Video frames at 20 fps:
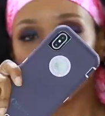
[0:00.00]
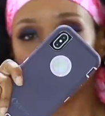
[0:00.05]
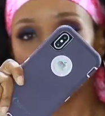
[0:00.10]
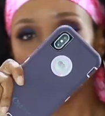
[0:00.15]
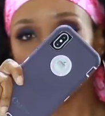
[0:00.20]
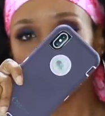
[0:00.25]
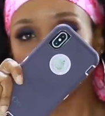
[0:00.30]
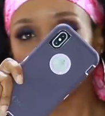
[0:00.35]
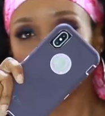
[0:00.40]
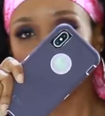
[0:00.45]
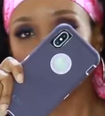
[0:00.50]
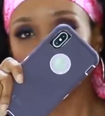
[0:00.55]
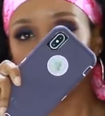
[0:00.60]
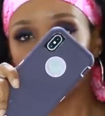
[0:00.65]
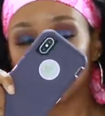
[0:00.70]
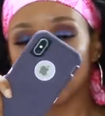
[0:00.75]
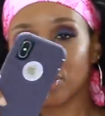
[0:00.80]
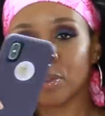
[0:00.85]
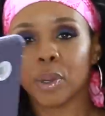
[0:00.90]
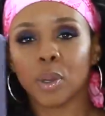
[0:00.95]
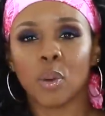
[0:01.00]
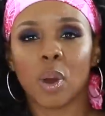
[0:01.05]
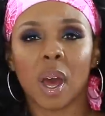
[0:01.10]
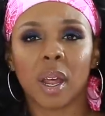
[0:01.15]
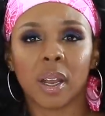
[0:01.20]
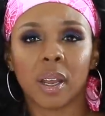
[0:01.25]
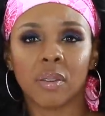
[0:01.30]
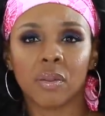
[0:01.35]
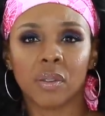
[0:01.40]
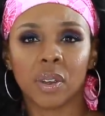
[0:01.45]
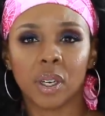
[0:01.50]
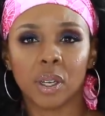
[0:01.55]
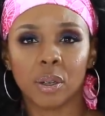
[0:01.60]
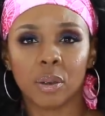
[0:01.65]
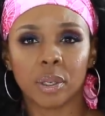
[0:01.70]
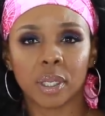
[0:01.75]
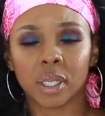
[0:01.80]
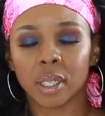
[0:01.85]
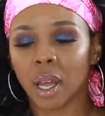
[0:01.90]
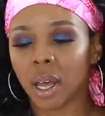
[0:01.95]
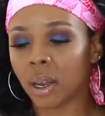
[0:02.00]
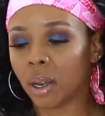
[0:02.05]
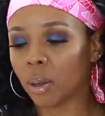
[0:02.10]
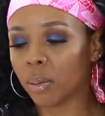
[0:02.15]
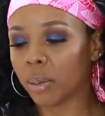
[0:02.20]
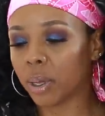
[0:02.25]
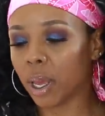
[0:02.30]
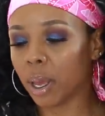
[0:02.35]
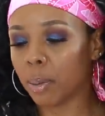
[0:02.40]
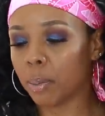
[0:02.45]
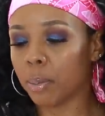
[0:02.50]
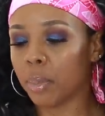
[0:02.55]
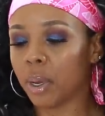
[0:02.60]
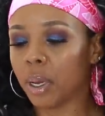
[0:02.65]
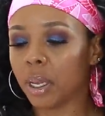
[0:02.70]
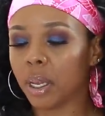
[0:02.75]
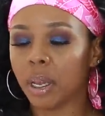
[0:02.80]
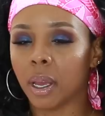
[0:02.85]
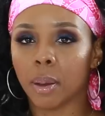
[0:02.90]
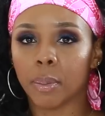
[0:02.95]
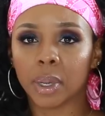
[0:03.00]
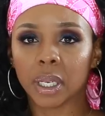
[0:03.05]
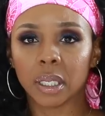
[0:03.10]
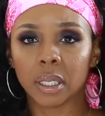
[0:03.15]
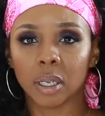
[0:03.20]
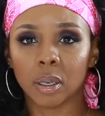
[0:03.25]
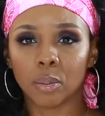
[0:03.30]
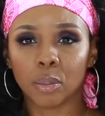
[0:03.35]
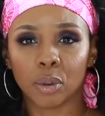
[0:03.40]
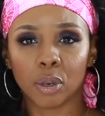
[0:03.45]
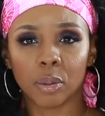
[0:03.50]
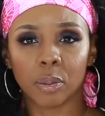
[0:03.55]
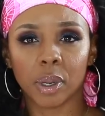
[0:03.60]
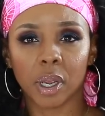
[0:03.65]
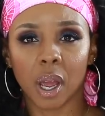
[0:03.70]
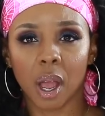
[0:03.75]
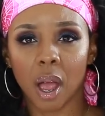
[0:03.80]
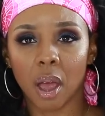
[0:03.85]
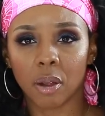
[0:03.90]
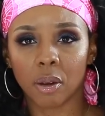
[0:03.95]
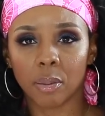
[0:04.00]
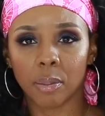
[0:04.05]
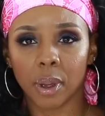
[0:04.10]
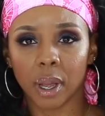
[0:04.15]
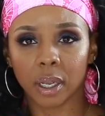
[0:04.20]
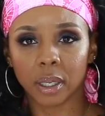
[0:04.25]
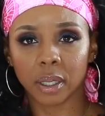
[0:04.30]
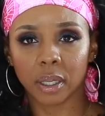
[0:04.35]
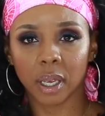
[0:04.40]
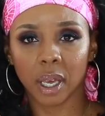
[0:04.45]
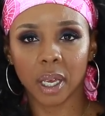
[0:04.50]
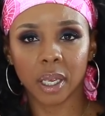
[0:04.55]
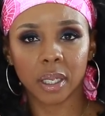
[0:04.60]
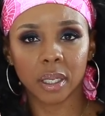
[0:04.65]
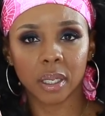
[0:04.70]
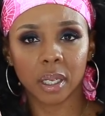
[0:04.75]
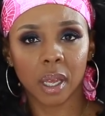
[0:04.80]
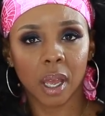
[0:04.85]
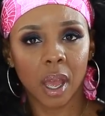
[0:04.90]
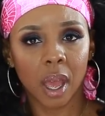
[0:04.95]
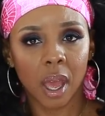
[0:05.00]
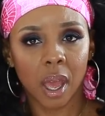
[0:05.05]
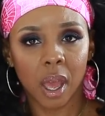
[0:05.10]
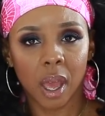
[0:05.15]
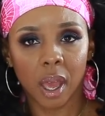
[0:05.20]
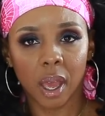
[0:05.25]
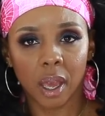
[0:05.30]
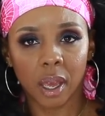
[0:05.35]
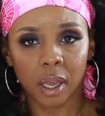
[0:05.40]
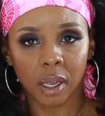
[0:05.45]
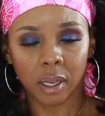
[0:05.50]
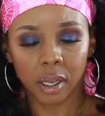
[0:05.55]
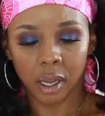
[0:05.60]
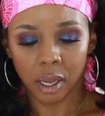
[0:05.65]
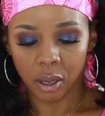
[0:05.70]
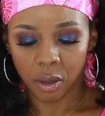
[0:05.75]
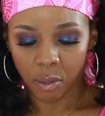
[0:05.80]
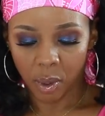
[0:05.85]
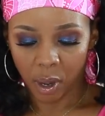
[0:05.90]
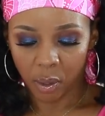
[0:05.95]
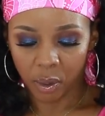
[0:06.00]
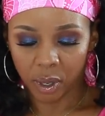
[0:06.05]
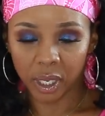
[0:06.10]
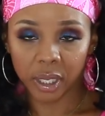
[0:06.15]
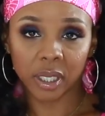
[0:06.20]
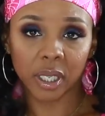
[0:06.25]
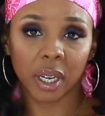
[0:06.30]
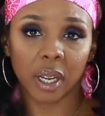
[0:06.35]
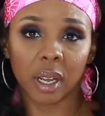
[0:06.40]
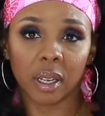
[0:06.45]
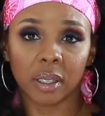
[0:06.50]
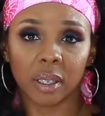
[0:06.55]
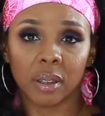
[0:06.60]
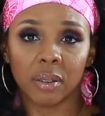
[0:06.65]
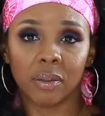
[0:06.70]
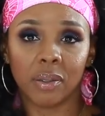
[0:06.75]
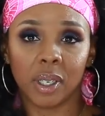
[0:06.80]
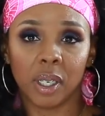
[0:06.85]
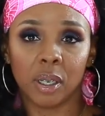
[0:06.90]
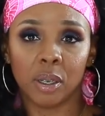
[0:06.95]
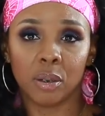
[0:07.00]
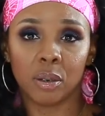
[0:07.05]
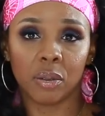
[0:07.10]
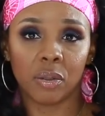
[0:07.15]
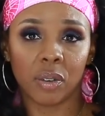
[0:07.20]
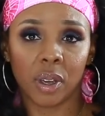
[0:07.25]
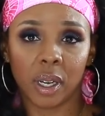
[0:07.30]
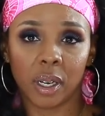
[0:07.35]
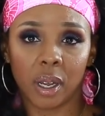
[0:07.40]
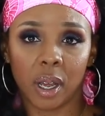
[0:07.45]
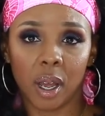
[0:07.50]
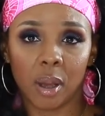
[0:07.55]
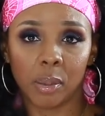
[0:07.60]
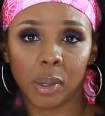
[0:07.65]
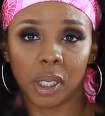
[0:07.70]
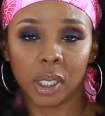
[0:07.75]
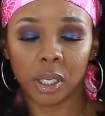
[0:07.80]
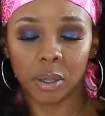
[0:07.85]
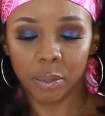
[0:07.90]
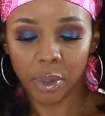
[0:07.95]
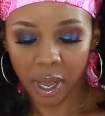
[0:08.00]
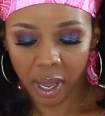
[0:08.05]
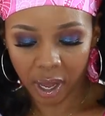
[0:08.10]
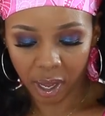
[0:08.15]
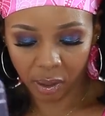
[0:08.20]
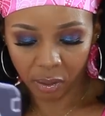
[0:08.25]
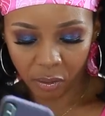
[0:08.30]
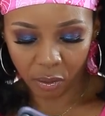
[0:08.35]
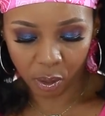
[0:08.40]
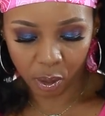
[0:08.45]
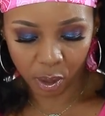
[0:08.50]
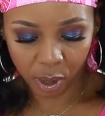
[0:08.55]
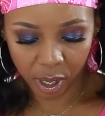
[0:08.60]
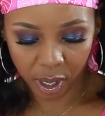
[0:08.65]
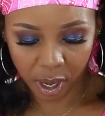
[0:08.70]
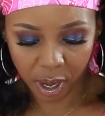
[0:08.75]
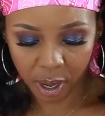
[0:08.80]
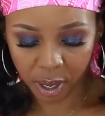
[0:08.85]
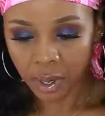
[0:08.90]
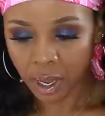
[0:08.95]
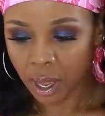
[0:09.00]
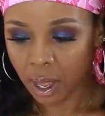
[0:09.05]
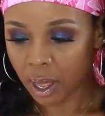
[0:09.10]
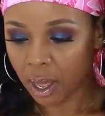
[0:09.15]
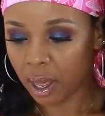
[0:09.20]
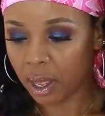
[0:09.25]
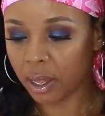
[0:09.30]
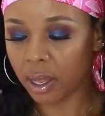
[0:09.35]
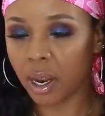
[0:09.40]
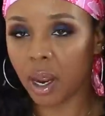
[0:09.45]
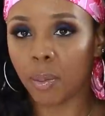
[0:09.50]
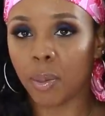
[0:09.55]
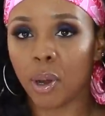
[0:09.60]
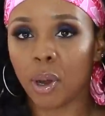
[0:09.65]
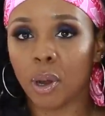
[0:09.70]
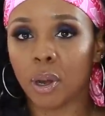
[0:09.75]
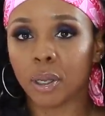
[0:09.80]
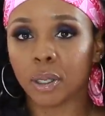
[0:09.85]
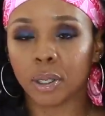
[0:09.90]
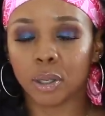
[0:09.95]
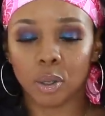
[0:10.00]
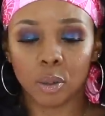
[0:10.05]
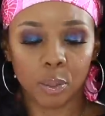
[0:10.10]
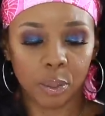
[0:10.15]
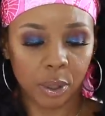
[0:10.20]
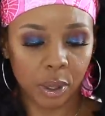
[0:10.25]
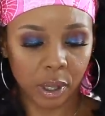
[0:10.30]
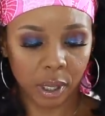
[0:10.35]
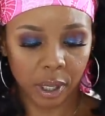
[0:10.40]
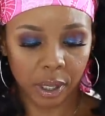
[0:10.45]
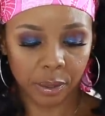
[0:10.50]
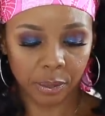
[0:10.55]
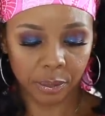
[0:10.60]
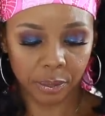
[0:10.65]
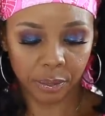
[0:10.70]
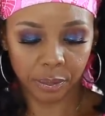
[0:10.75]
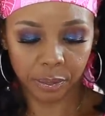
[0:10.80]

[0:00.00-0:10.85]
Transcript: that my son bought me. Why that video is not up yet, but yeah, my son bought me an OtterBox case. And yeah, you may want to check out that video to find out how much he paid for it. And then I'm going to also put